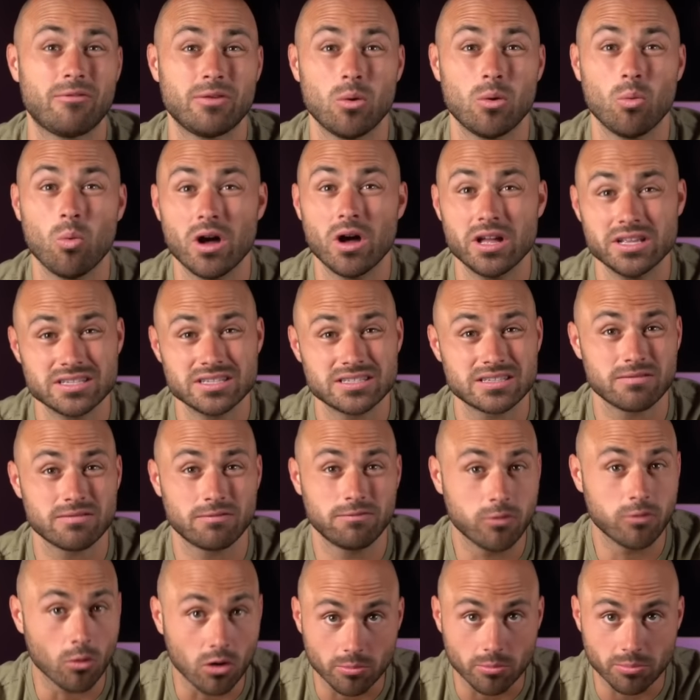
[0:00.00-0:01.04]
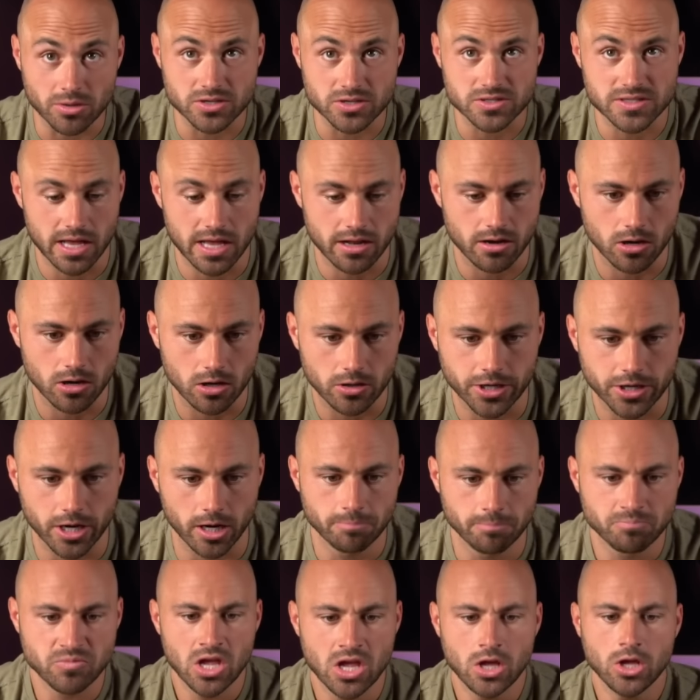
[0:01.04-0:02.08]
It was 4% earlier.
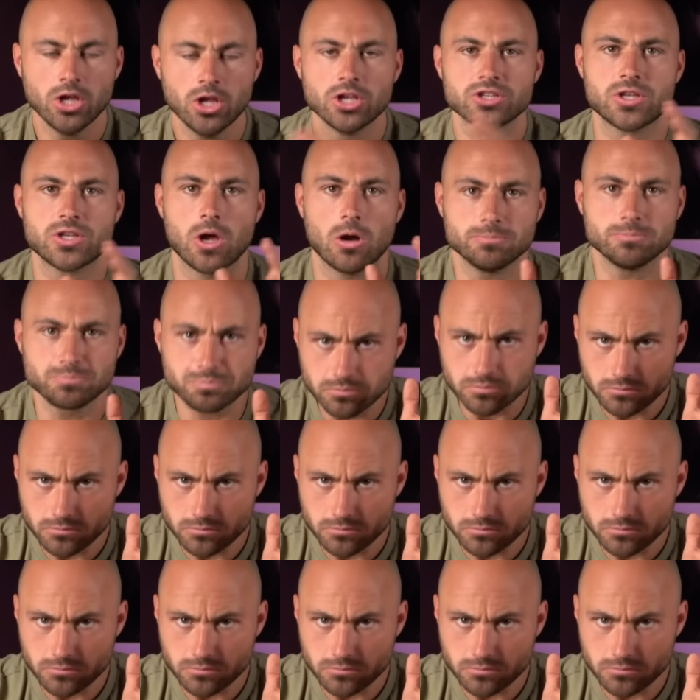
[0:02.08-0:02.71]
So